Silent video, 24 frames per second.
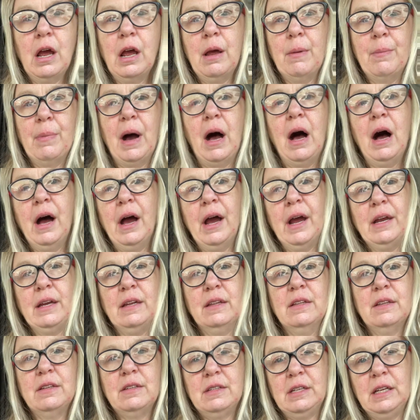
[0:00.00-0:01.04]

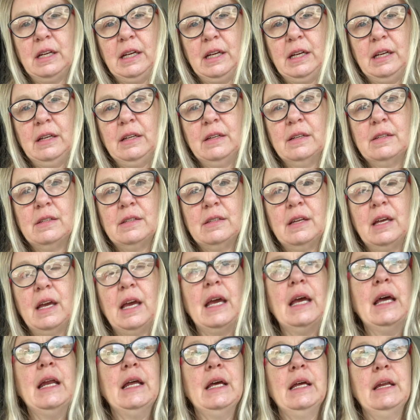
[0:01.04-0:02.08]
behind the scenes,
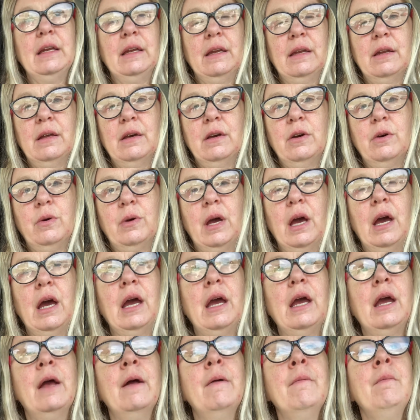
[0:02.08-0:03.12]
hidden,
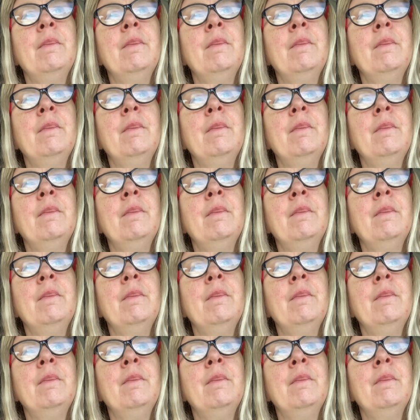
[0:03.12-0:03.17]
okay?